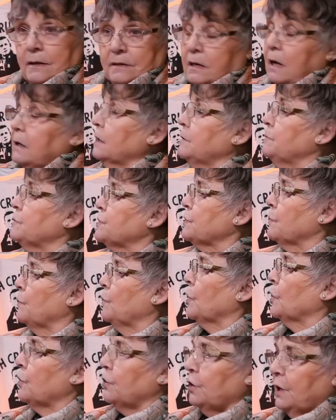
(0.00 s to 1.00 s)
Daddy was at
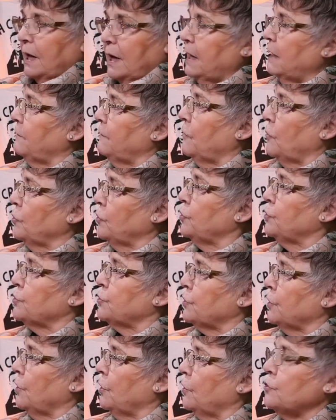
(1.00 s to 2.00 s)
work. Could I leave all
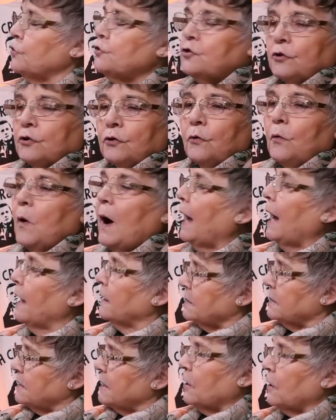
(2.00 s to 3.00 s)
yous in the house? No, I
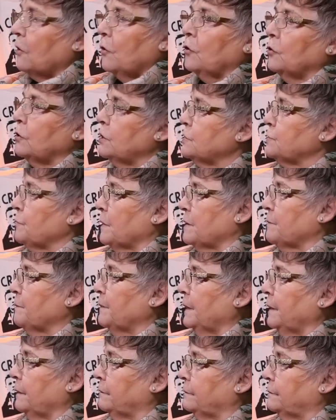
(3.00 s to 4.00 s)
had to take all yous with me.